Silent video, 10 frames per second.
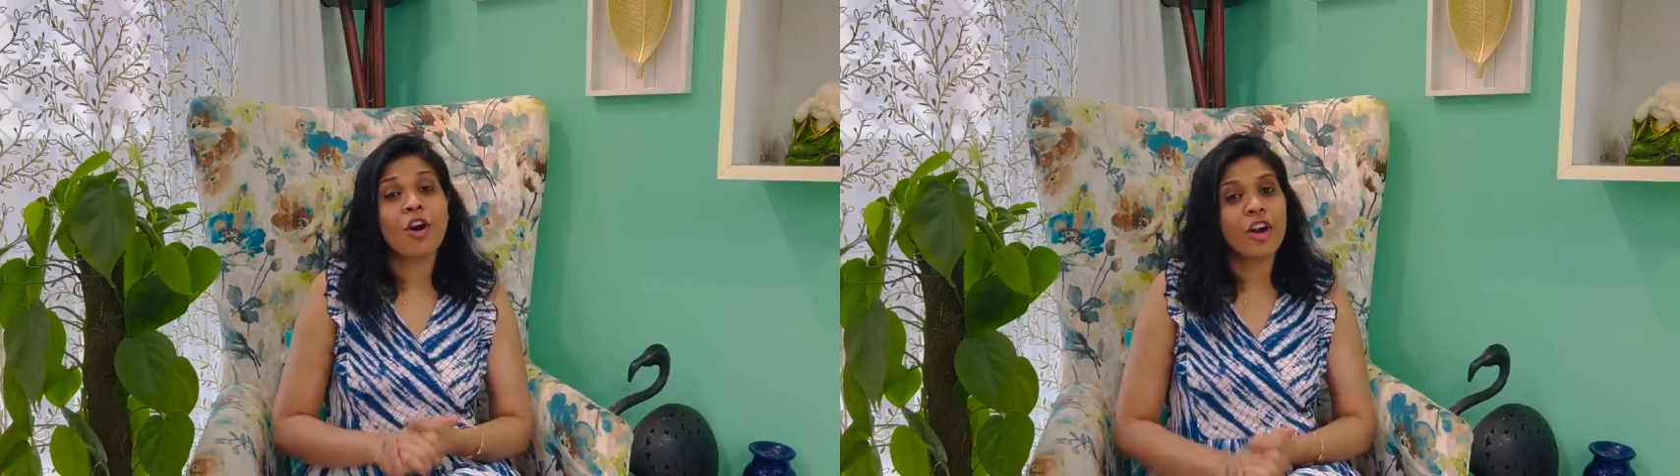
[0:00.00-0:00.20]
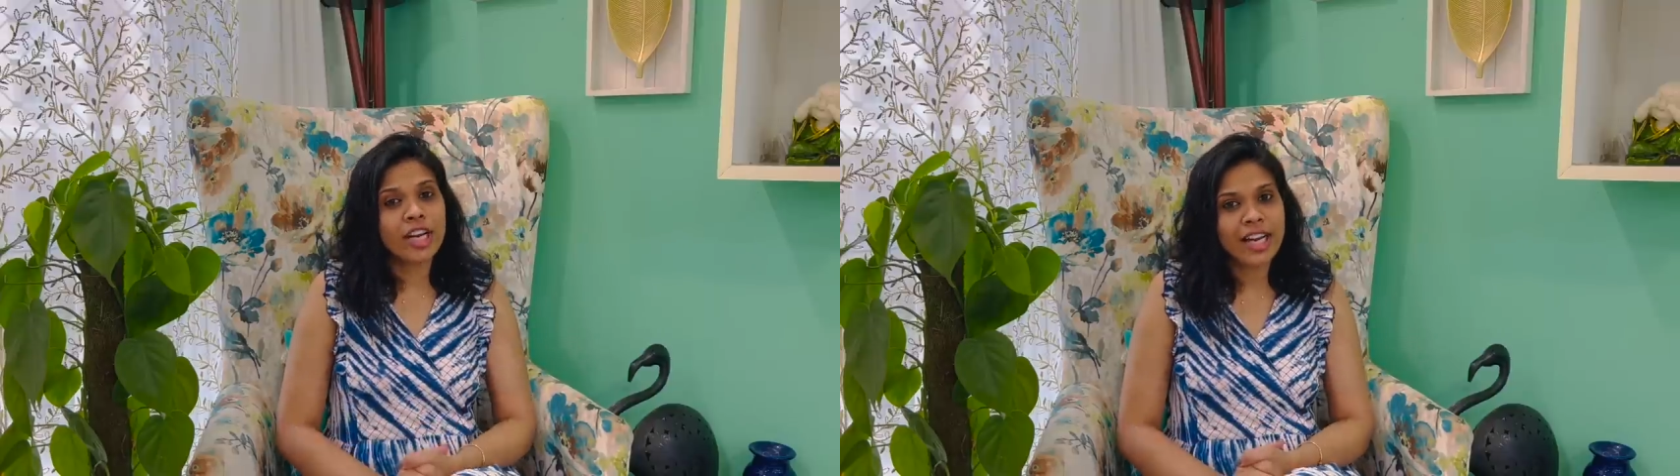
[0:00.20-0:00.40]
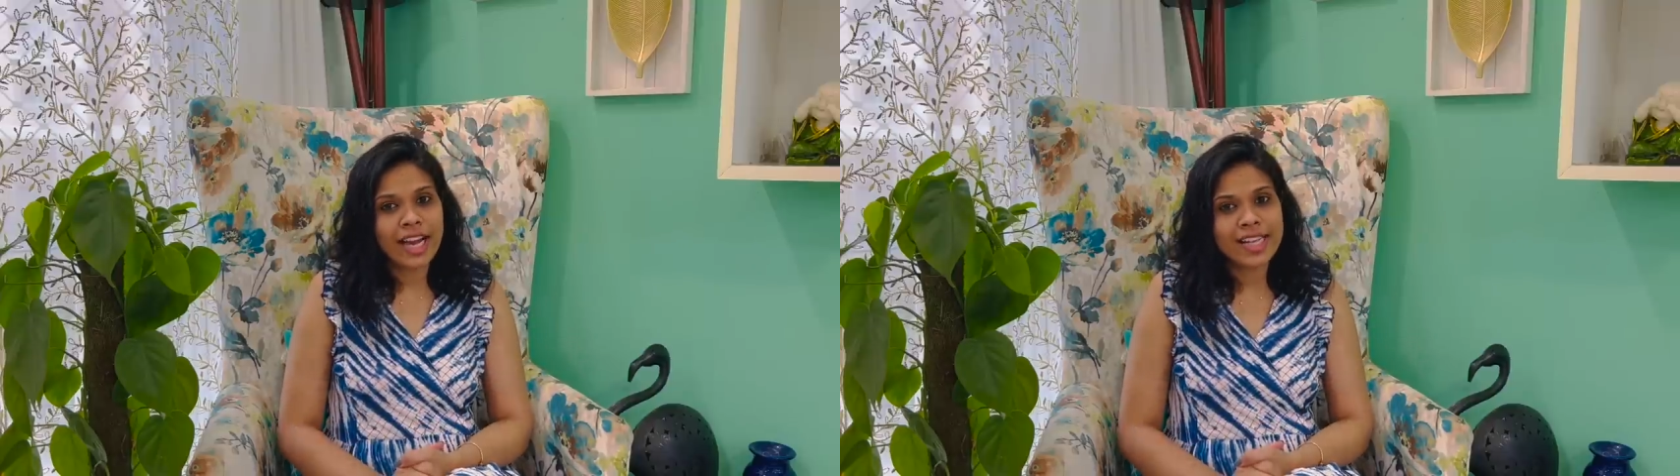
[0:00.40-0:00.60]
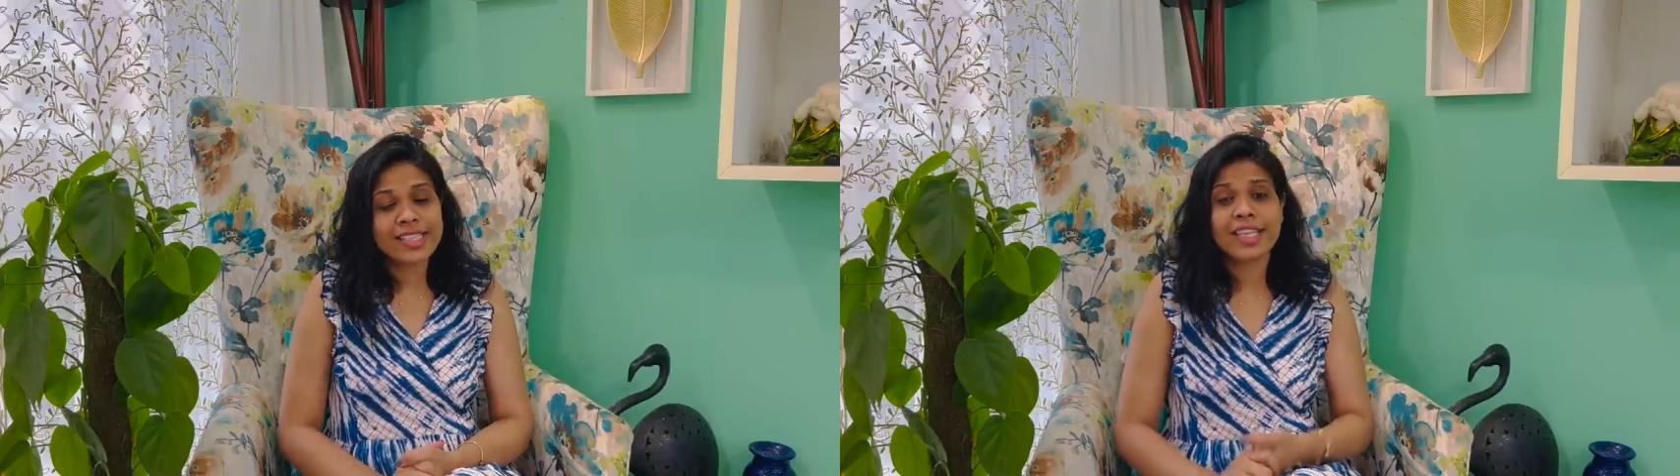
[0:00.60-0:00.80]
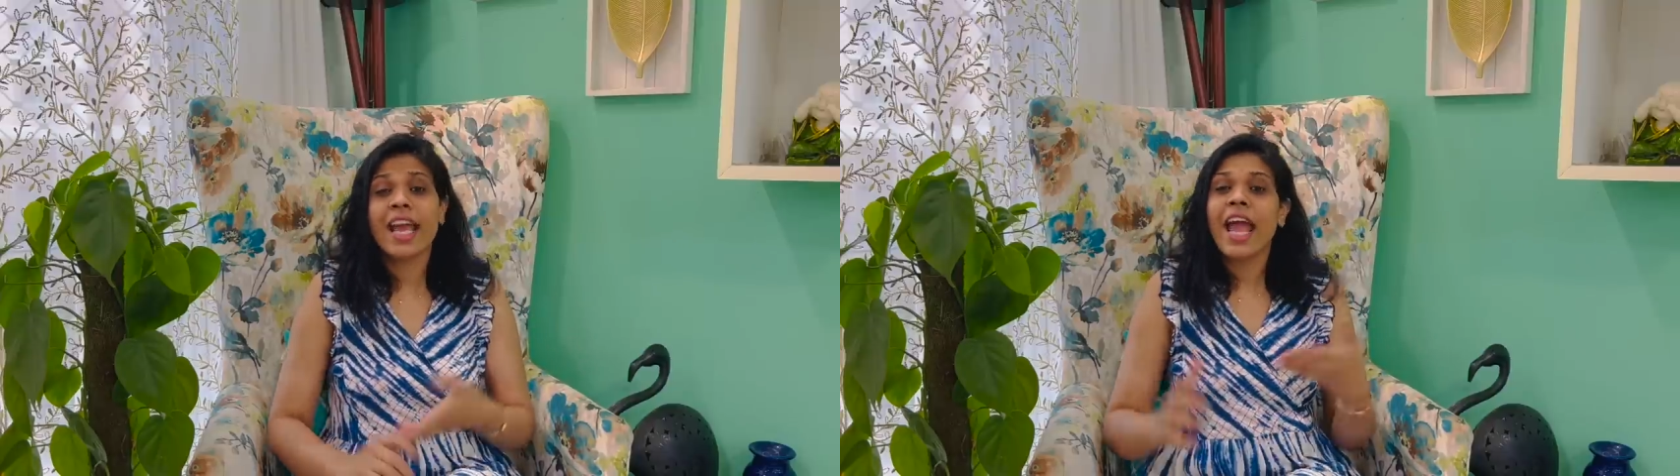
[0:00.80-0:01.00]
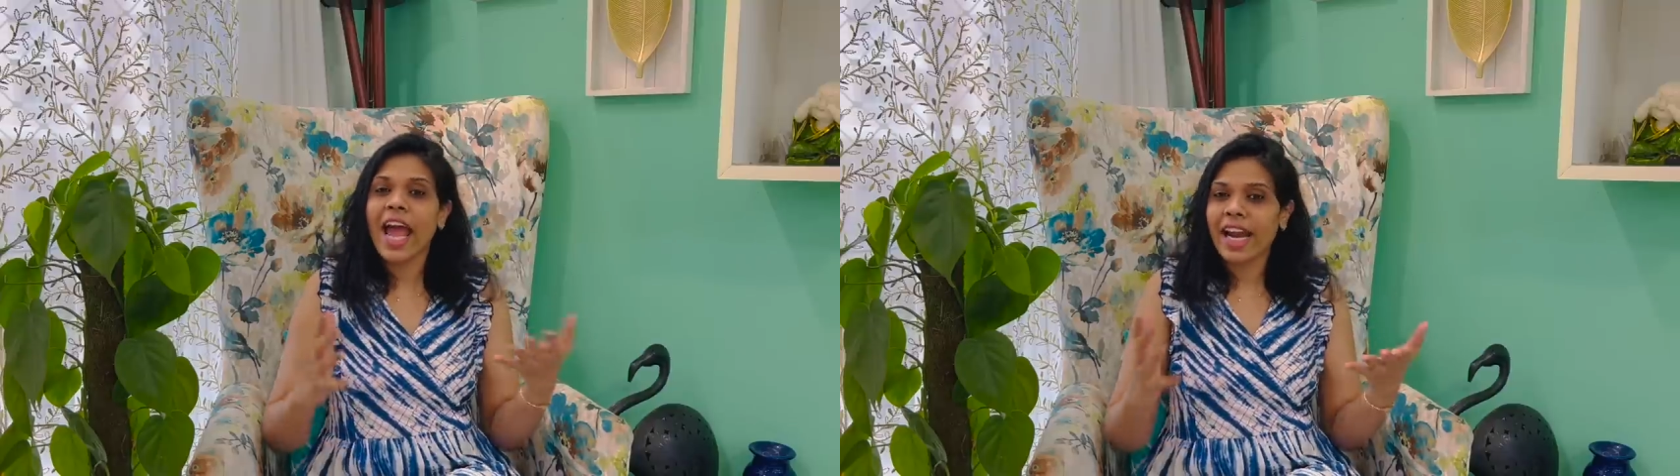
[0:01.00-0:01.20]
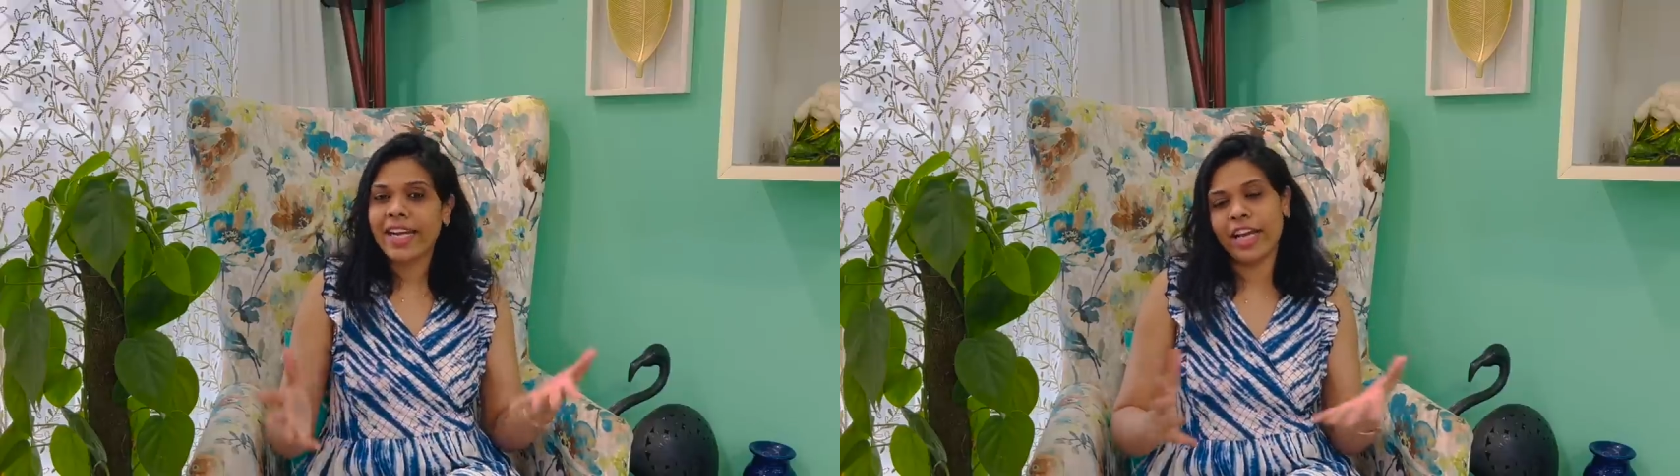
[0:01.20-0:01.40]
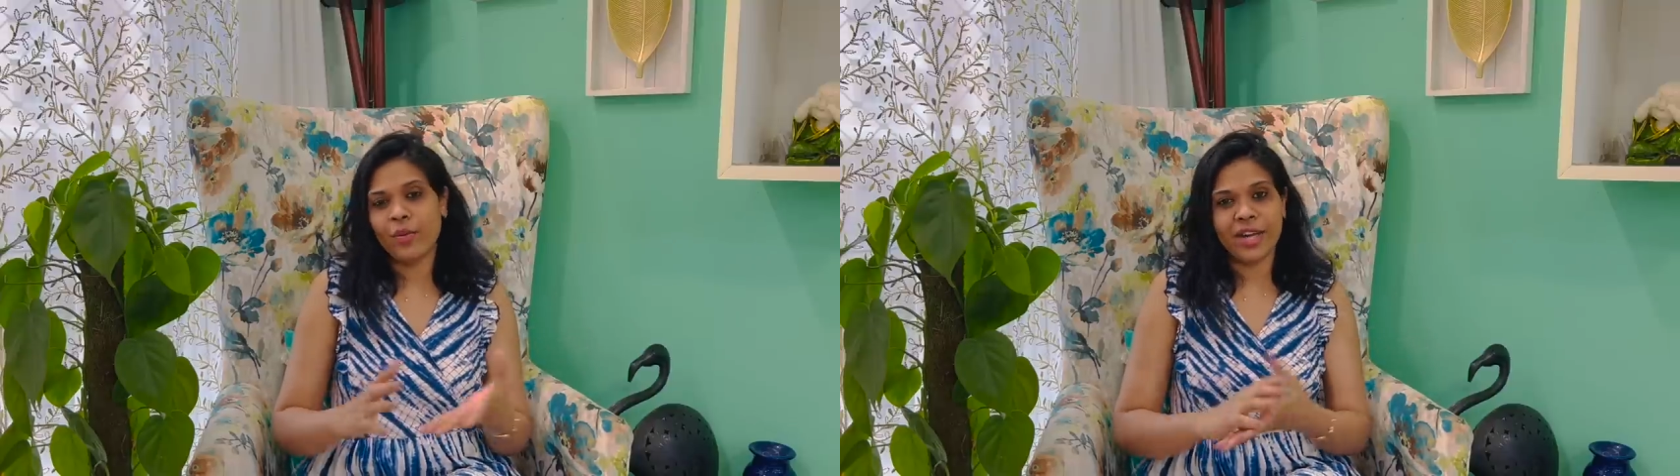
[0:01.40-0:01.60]
organized and
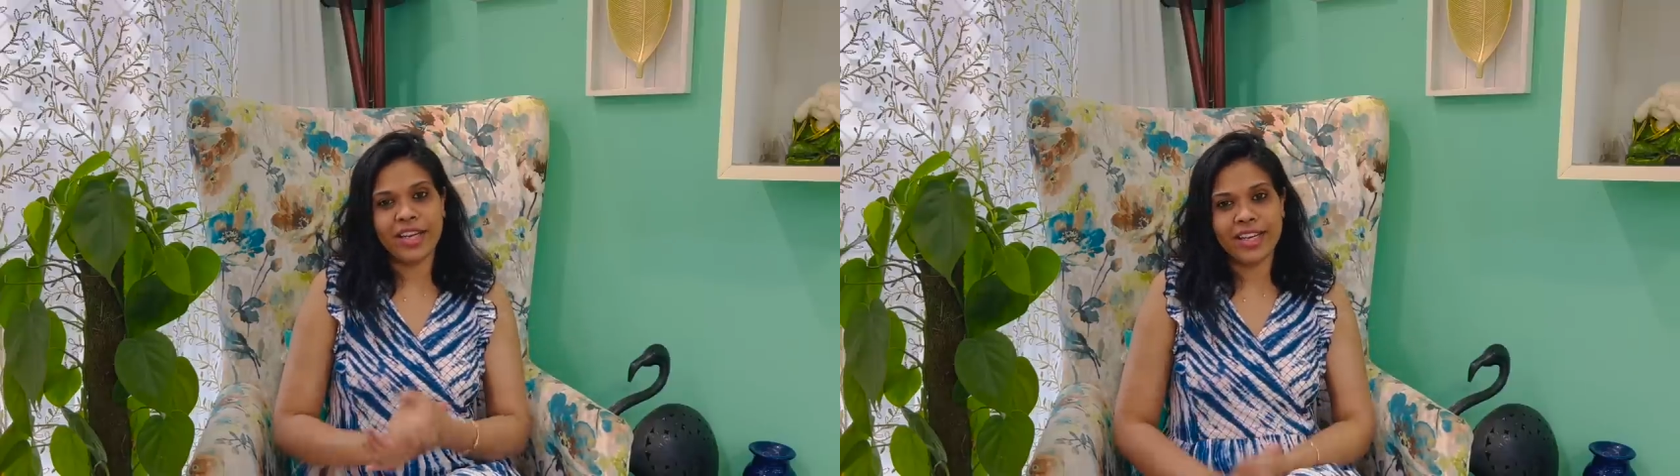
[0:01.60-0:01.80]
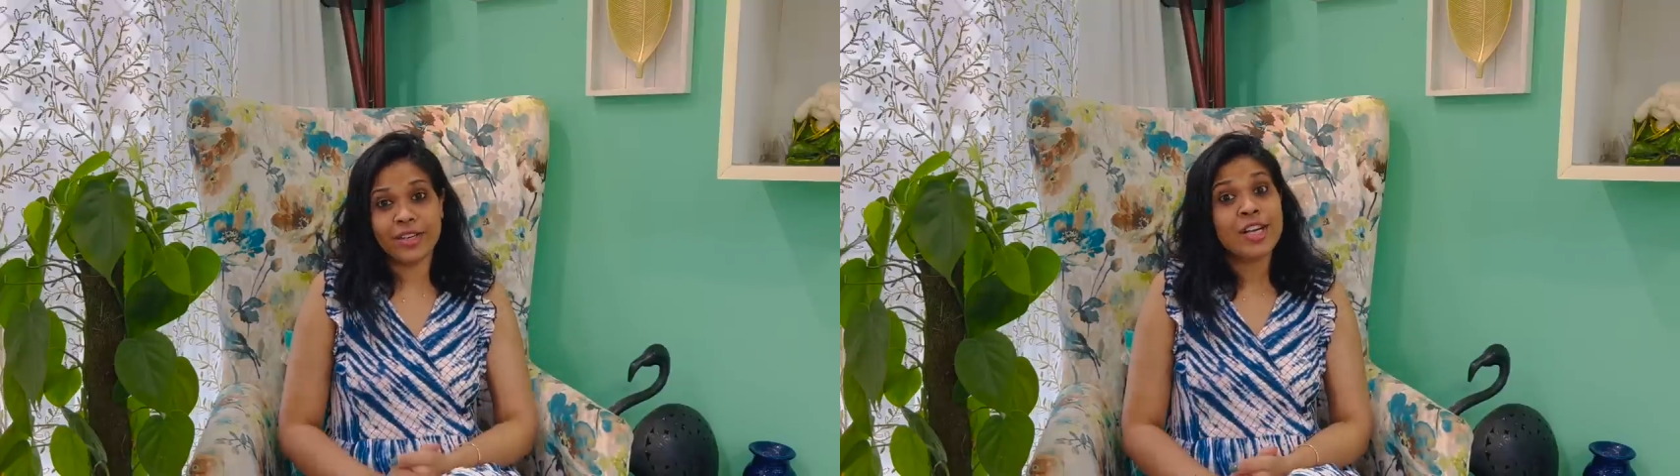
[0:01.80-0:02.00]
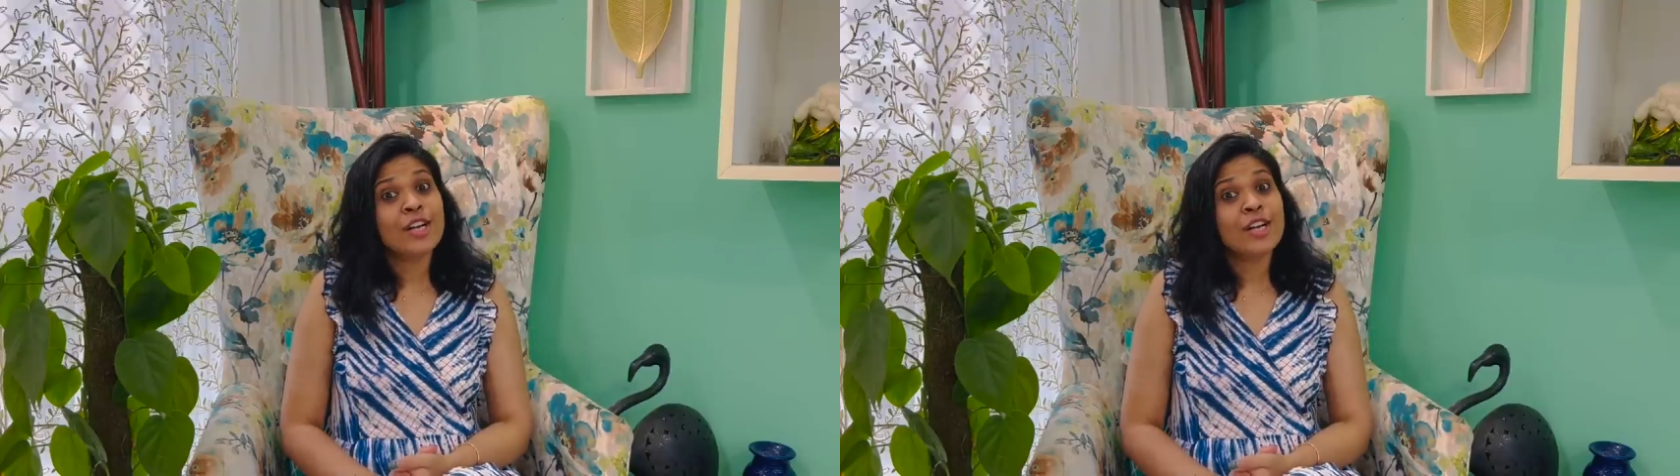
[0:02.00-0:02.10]
decorated.